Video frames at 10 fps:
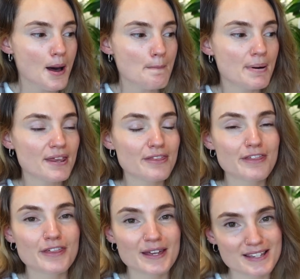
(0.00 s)
but
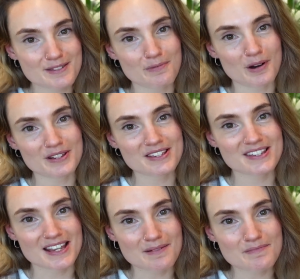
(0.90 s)
this one
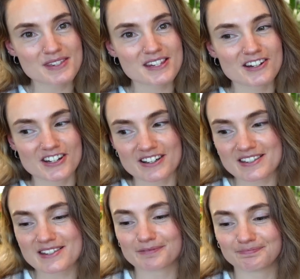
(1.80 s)
seems to
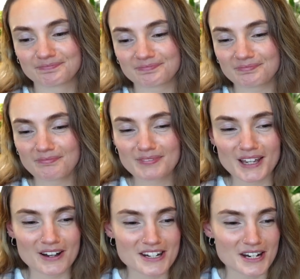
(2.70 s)
just...
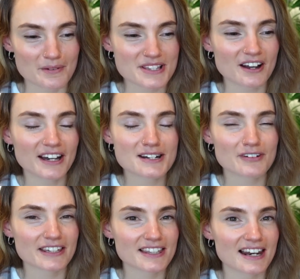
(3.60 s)
I don't know, it's kind of
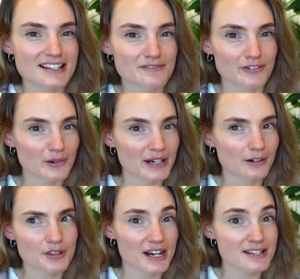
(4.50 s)
like the Latifolia
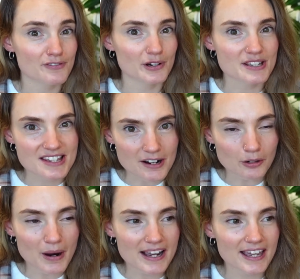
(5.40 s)
or the Latifolia
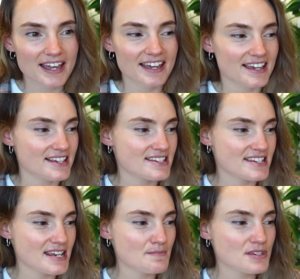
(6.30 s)
Sarawak. It
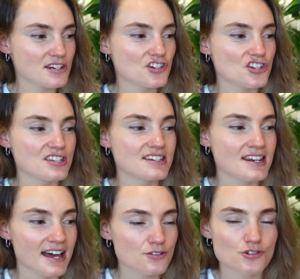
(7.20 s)
seems to just
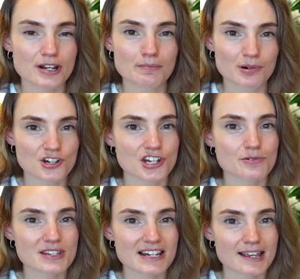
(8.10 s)
naturally
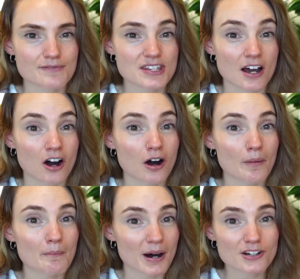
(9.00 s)
produce leaves that
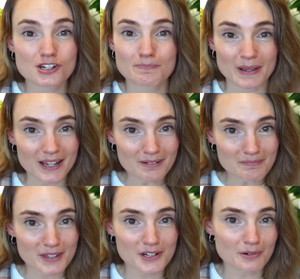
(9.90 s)
are much bigger
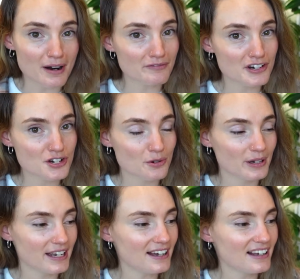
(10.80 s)
than your average
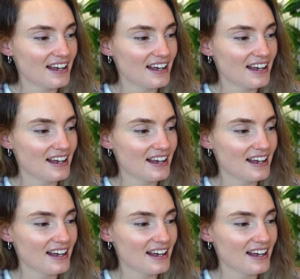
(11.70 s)
Hoya.